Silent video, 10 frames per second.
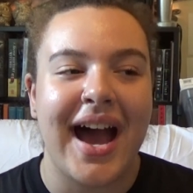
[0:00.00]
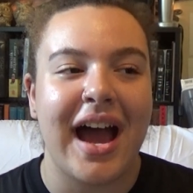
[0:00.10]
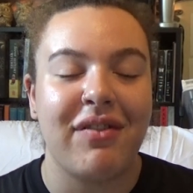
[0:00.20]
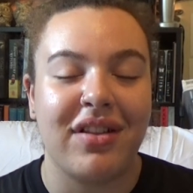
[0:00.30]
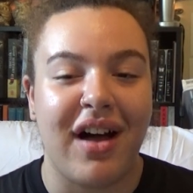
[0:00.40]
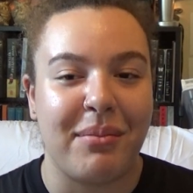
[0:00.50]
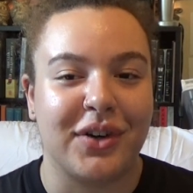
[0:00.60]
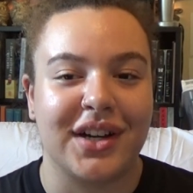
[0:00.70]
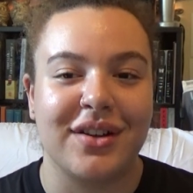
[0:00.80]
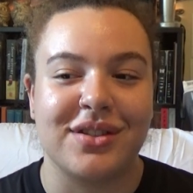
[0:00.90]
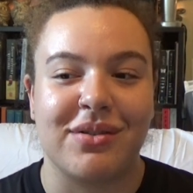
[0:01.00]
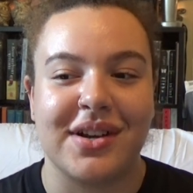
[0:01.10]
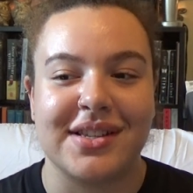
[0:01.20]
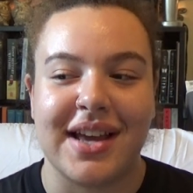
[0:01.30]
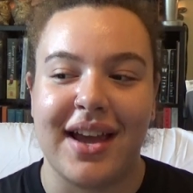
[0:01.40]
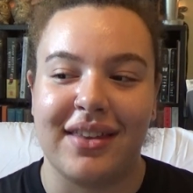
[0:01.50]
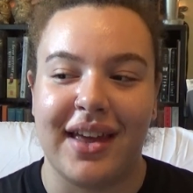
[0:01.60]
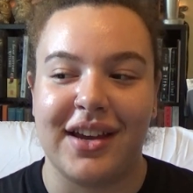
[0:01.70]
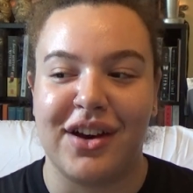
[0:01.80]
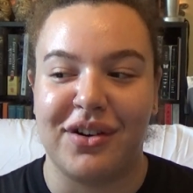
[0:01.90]
I have a lot more ghost stories that I can
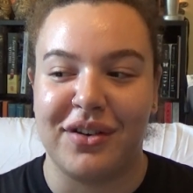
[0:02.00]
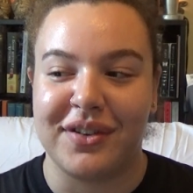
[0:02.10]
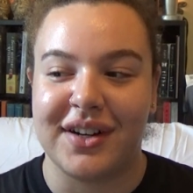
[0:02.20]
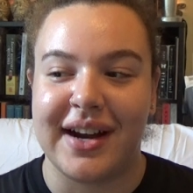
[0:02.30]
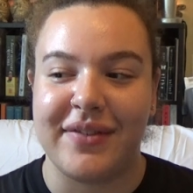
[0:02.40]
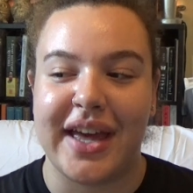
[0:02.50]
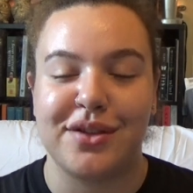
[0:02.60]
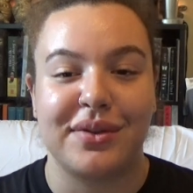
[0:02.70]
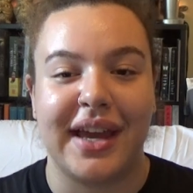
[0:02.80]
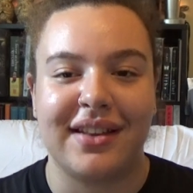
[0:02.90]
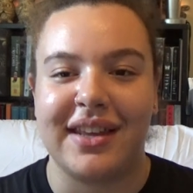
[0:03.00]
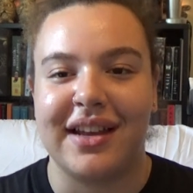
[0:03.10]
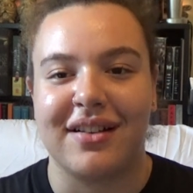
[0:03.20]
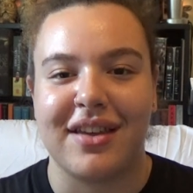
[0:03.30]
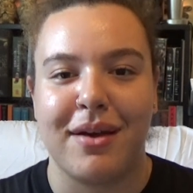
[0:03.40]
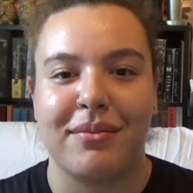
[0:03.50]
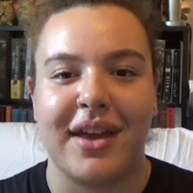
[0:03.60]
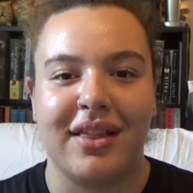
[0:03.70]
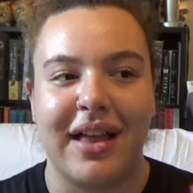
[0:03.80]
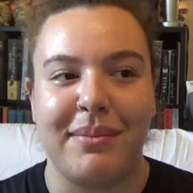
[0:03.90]
like go over, and if you guys would like to hear them,
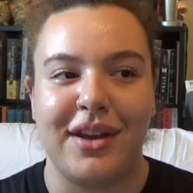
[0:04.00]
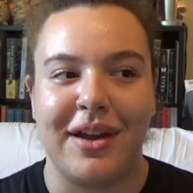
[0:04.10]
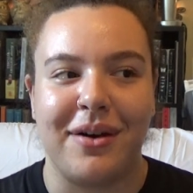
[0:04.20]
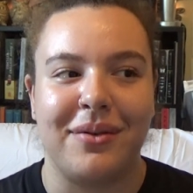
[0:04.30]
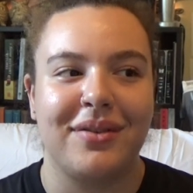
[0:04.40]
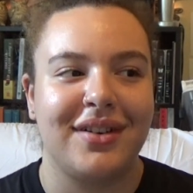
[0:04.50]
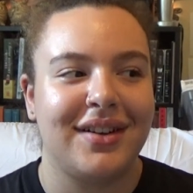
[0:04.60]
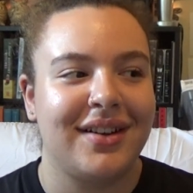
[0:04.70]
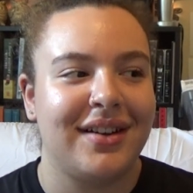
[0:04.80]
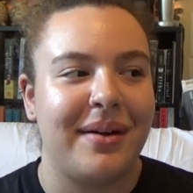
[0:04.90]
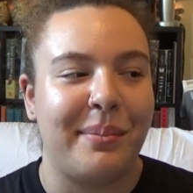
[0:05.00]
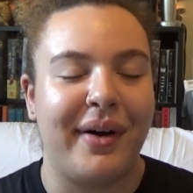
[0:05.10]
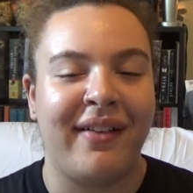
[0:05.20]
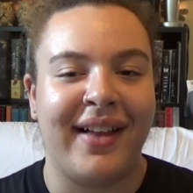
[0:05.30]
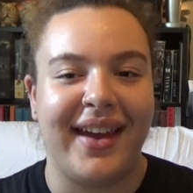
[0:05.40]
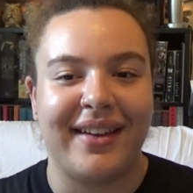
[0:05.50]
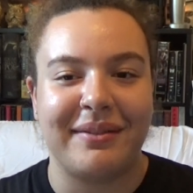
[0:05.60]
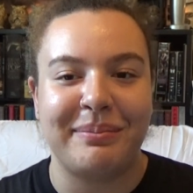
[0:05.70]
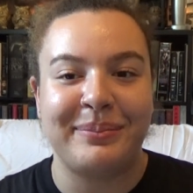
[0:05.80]
like, let me know. But like,